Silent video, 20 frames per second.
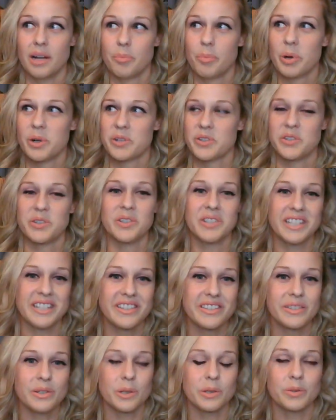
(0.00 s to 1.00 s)
personal
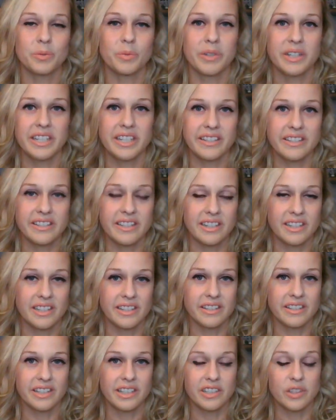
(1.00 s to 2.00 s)
insult when he
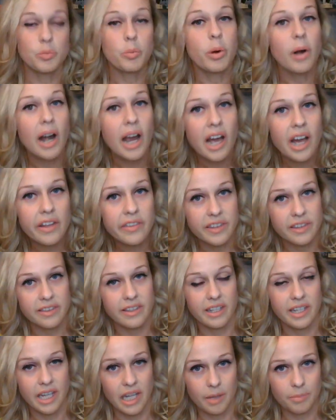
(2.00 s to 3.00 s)
says he's proud that
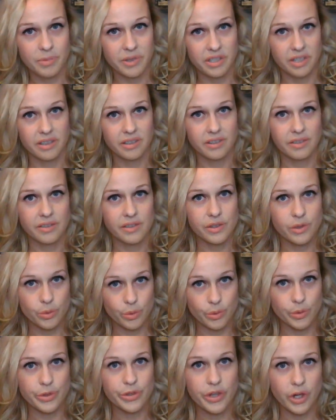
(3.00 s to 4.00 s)
they kept
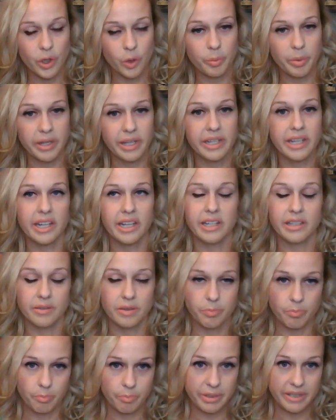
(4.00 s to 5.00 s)
schools open
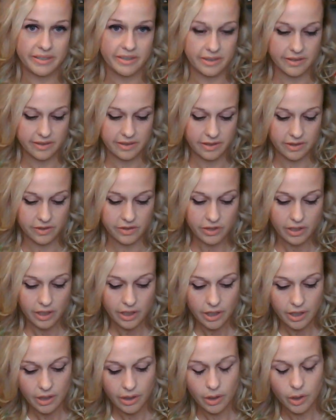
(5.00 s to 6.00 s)
and businesses
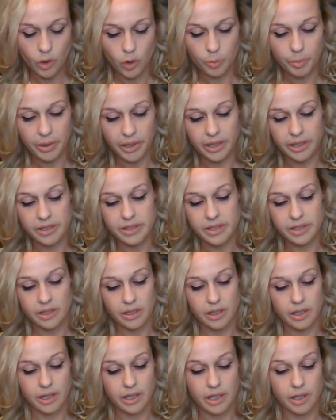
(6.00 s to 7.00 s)
opened
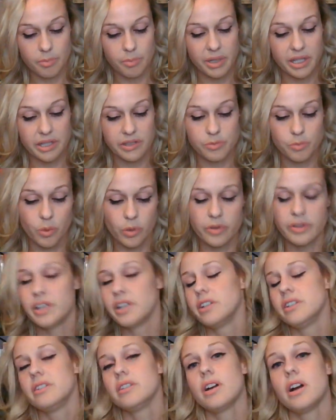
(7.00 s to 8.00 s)
because more
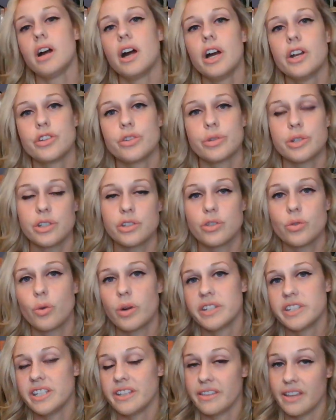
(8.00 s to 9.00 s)
than
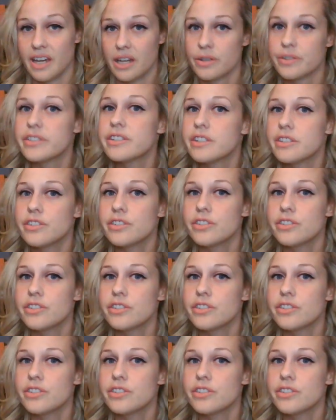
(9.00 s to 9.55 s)
120,000